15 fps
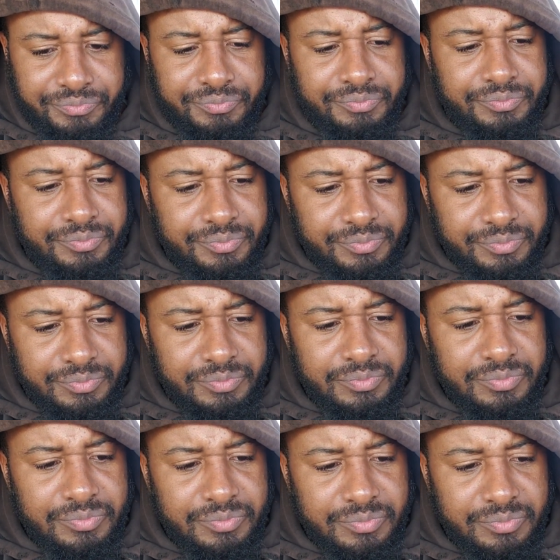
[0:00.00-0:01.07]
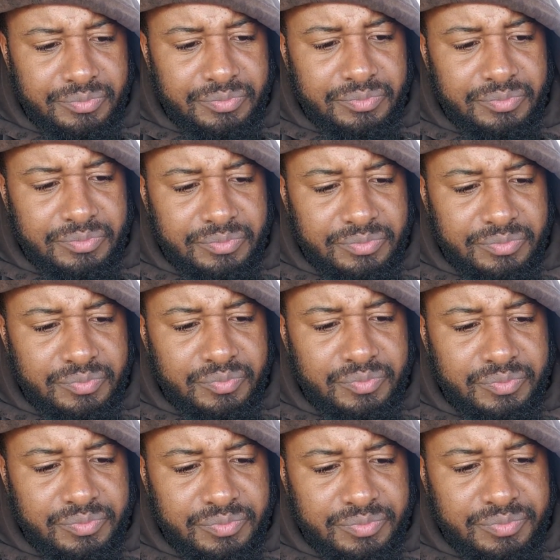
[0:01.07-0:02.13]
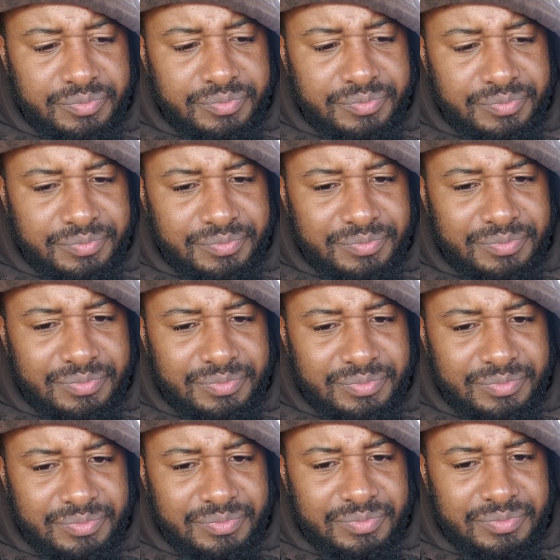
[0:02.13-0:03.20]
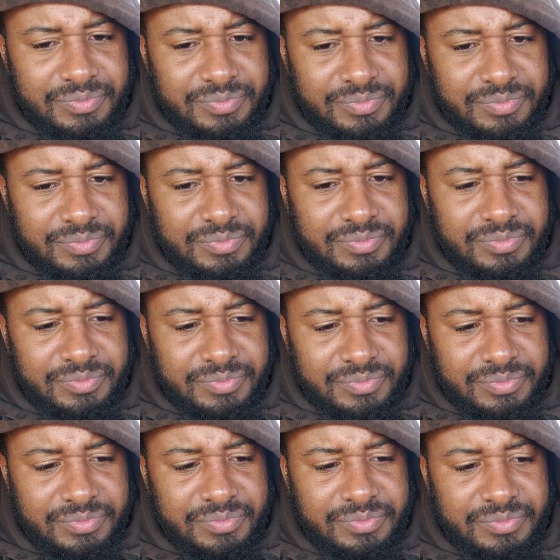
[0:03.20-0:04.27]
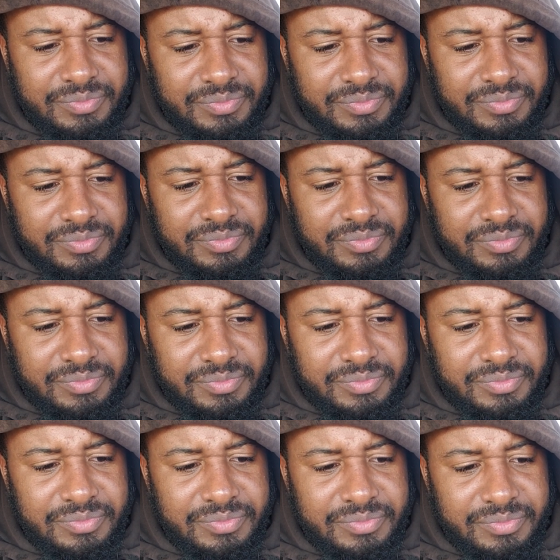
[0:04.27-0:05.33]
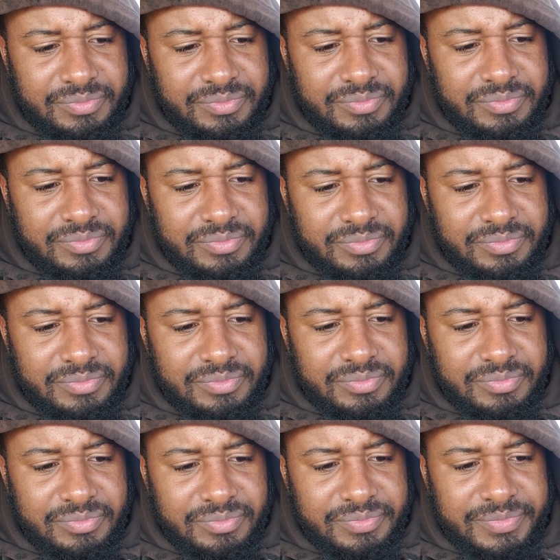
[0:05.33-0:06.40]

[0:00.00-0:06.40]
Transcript: (no one is talking)